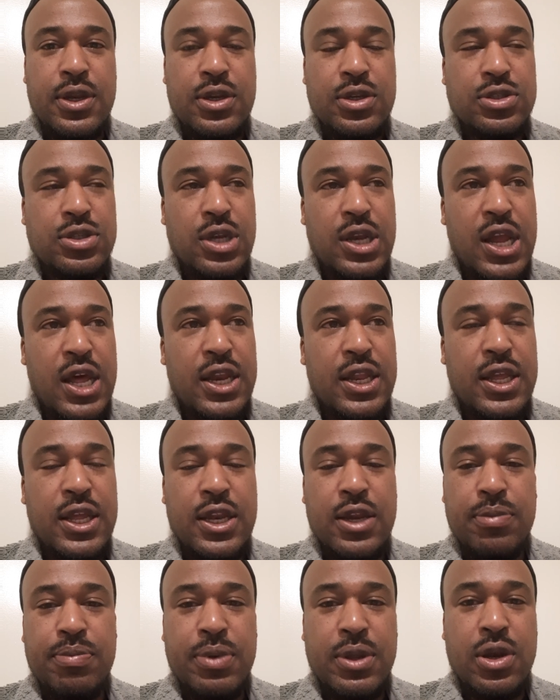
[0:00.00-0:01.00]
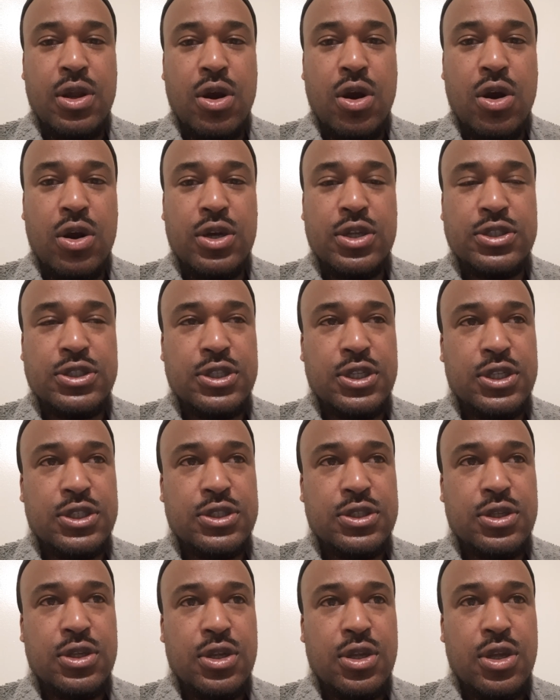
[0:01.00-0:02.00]
There's a lot of independent artists, you
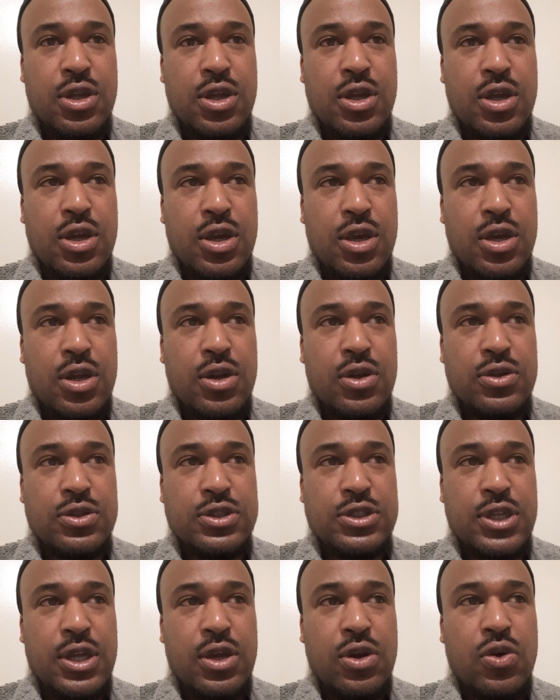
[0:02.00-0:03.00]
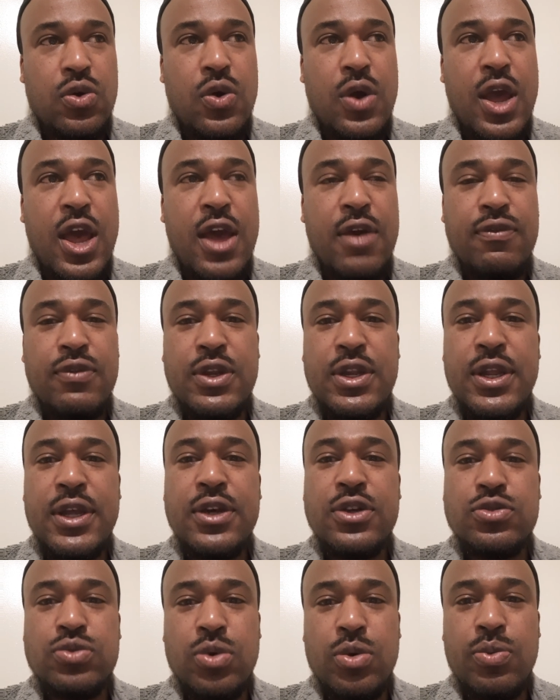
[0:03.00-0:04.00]
know what I'm saying, who have
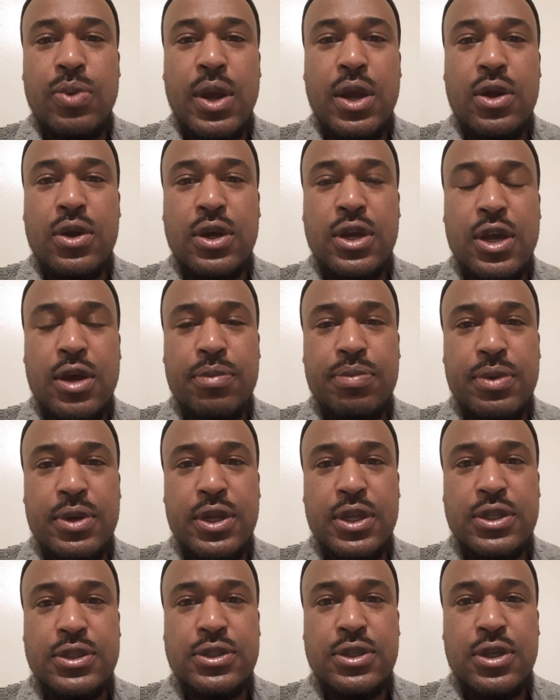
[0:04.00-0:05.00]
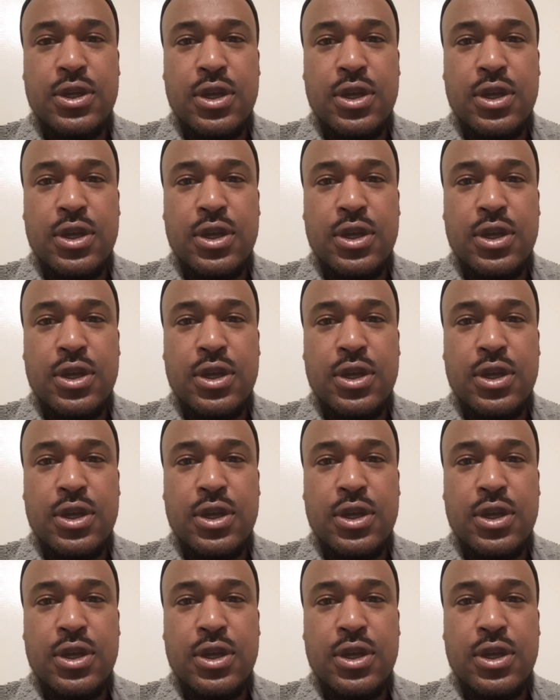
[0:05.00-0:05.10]
deals with record companies.